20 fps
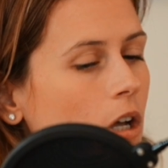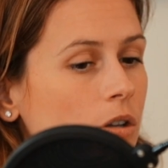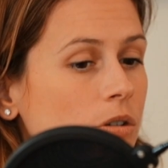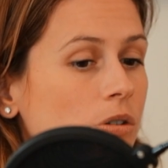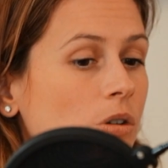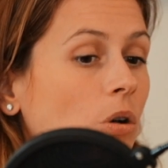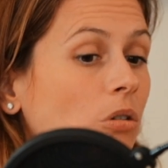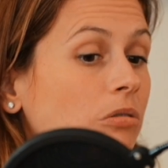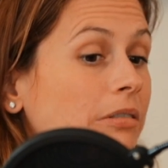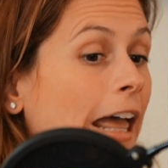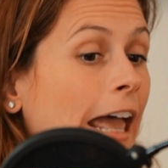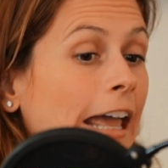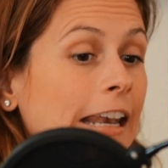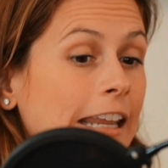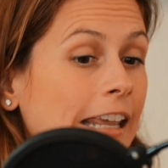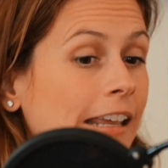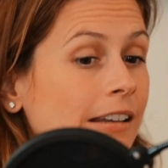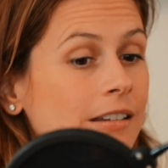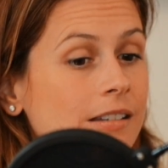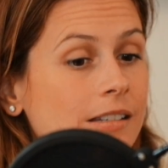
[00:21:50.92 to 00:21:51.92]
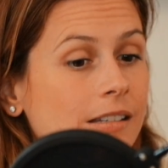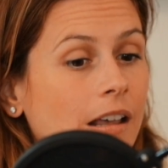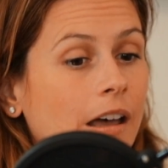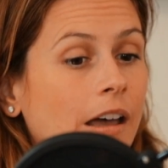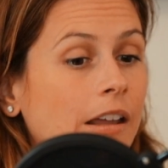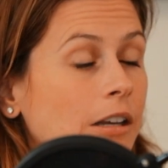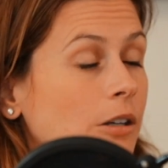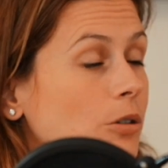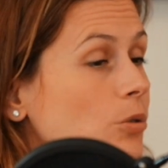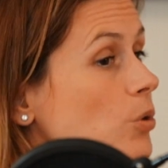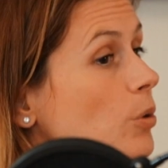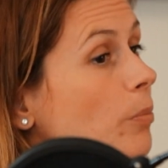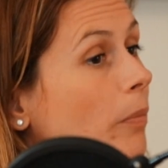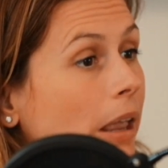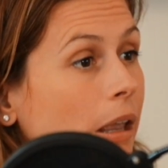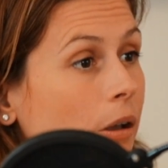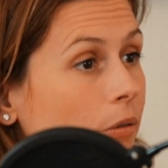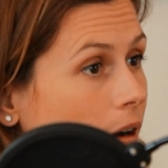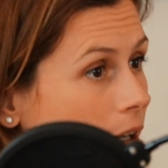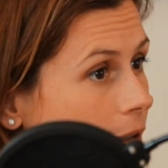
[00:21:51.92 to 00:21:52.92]
So then he decided to
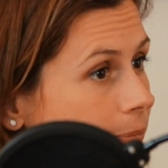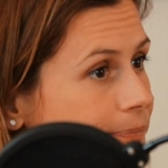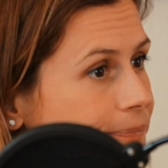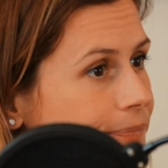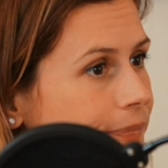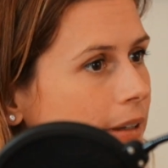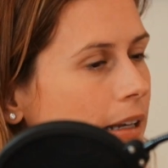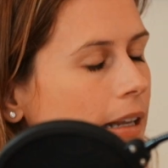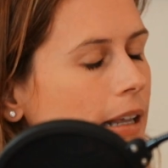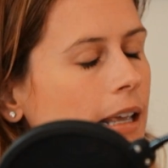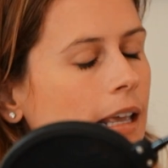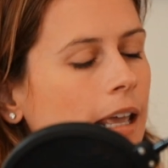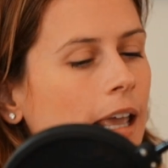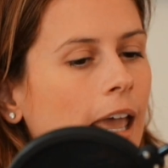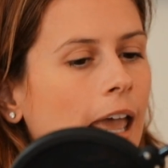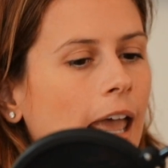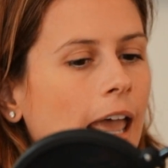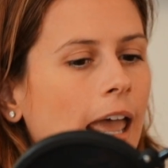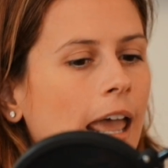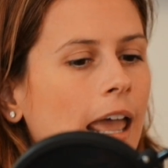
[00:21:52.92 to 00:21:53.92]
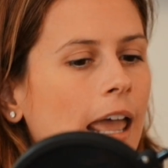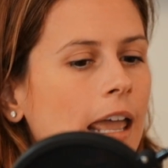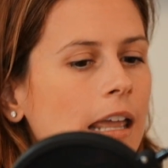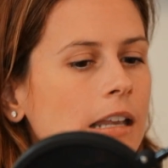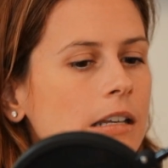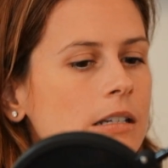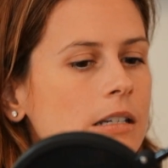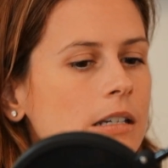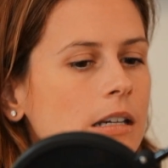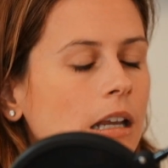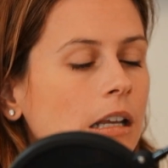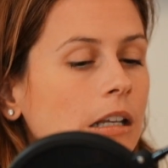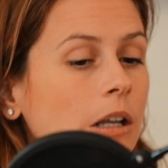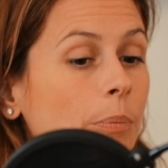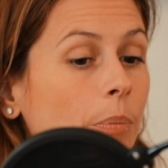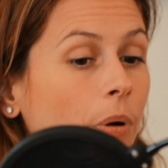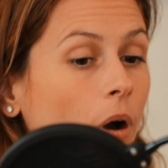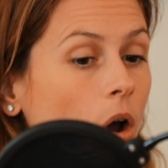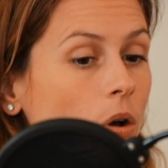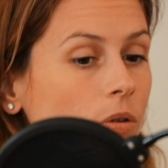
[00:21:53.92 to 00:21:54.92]
make one. And in
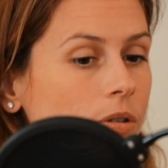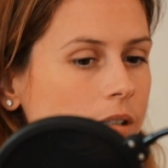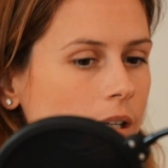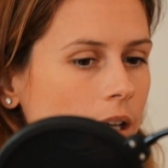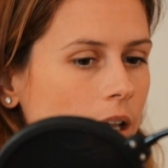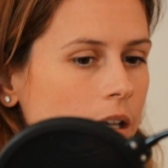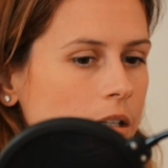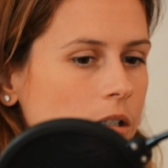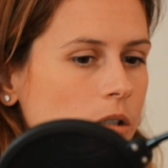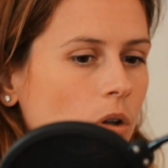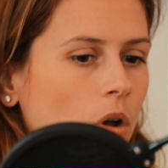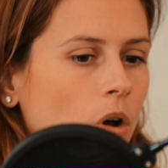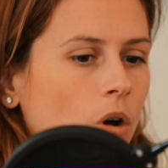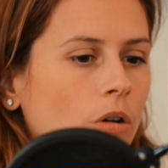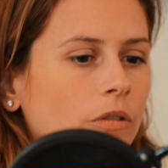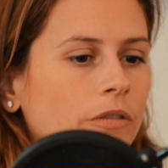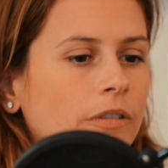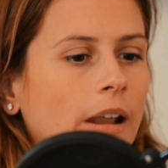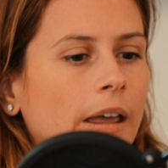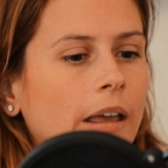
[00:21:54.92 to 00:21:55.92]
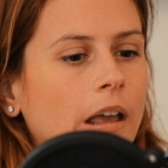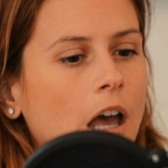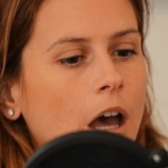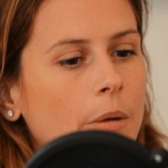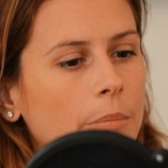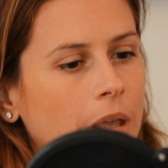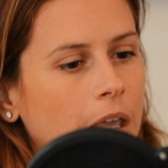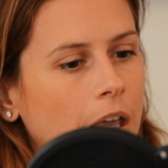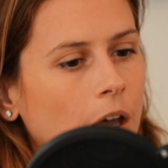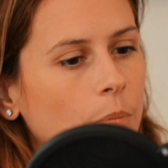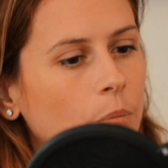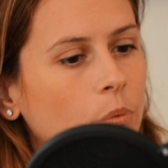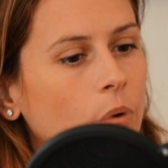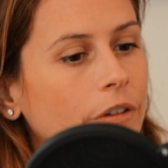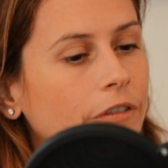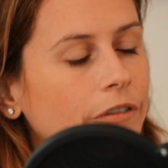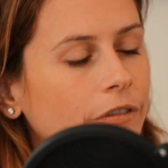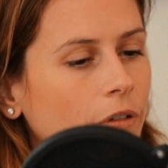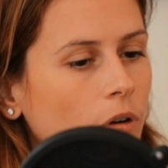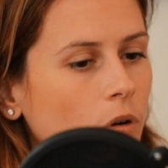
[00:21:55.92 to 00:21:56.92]
the process of like coming up
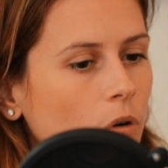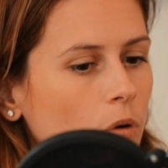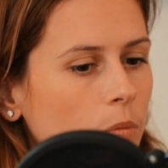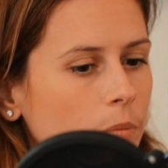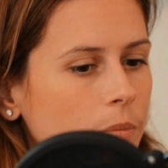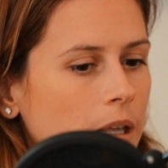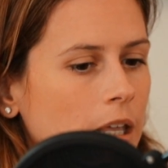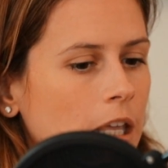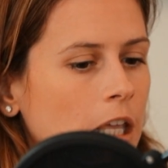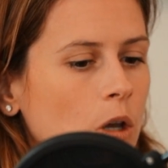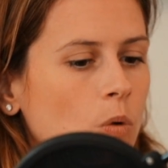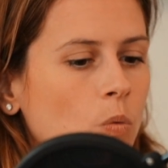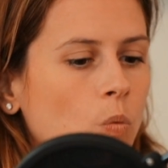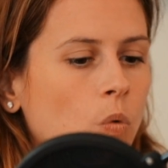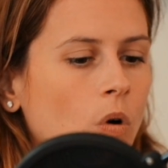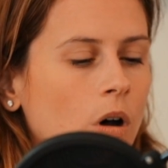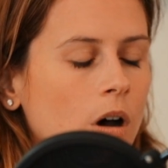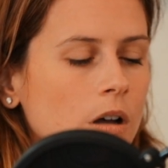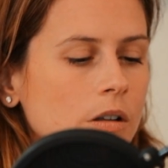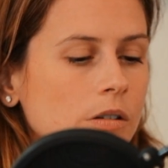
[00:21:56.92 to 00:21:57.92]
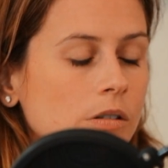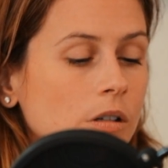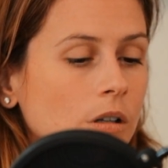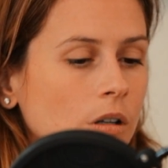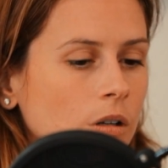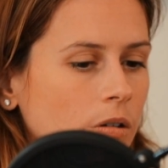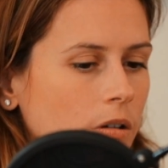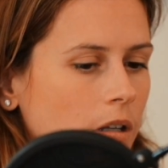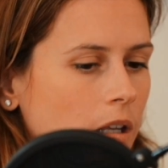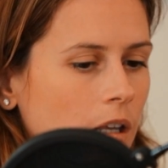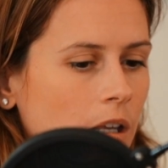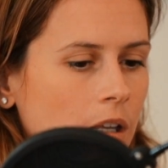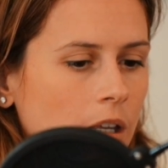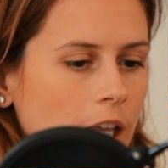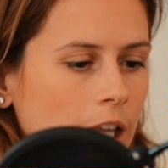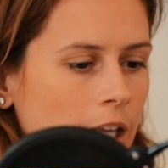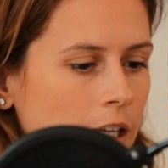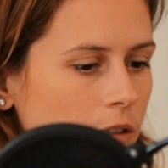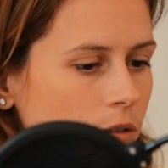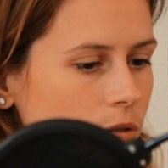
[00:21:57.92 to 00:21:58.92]
with form, he was looking
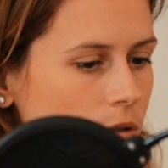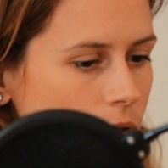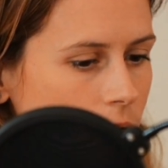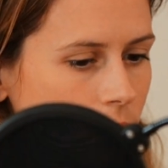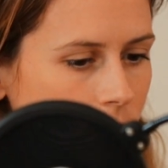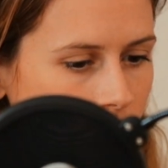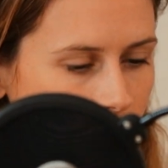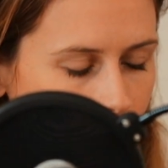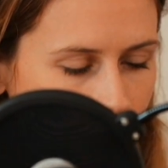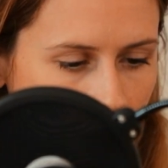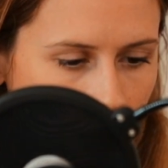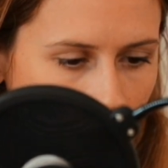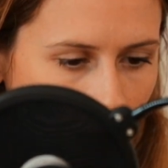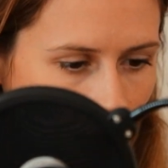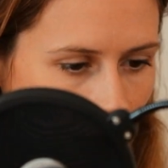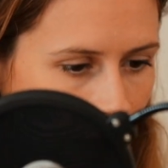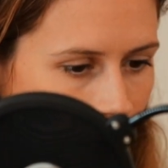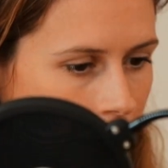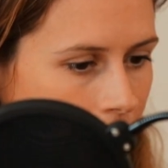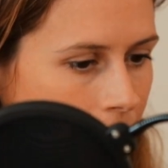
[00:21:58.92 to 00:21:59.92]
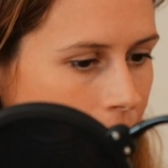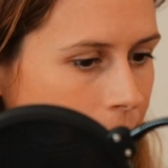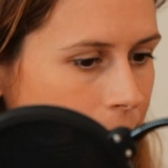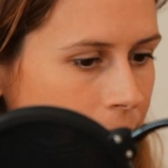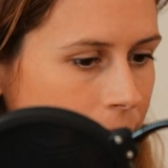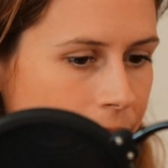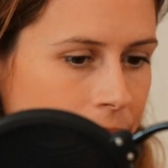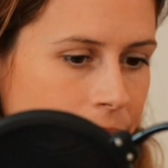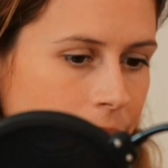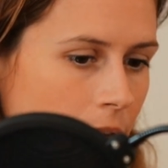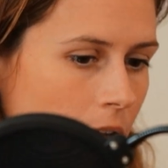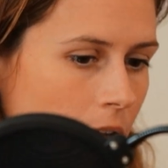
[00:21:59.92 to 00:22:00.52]
into um,